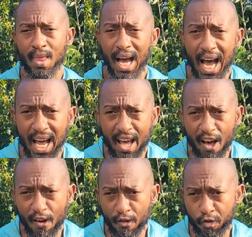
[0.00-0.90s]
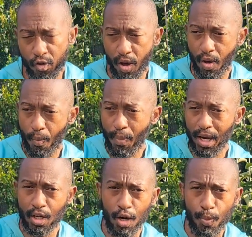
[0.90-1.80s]
I have my
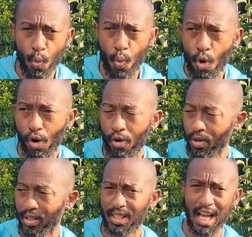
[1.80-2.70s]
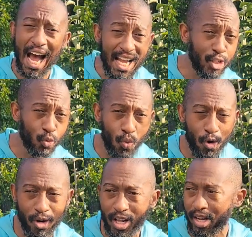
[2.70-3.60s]
cup of water, ice
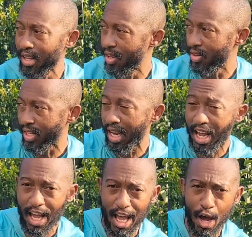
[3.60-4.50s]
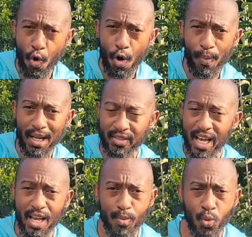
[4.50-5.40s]
water that is, on my
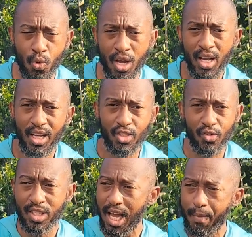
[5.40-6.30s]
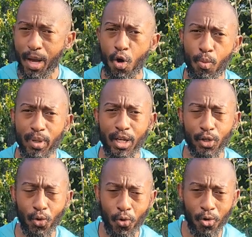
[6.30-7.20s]
table. And so time I open that
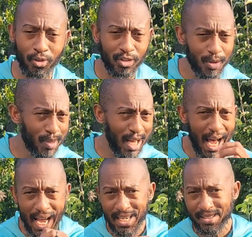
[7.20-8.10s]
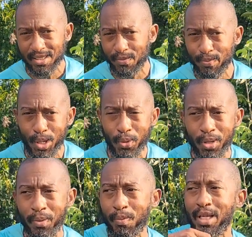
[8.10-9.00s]
door, some of that ice is
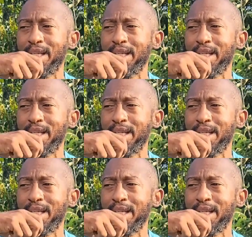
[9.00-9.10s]
melting, but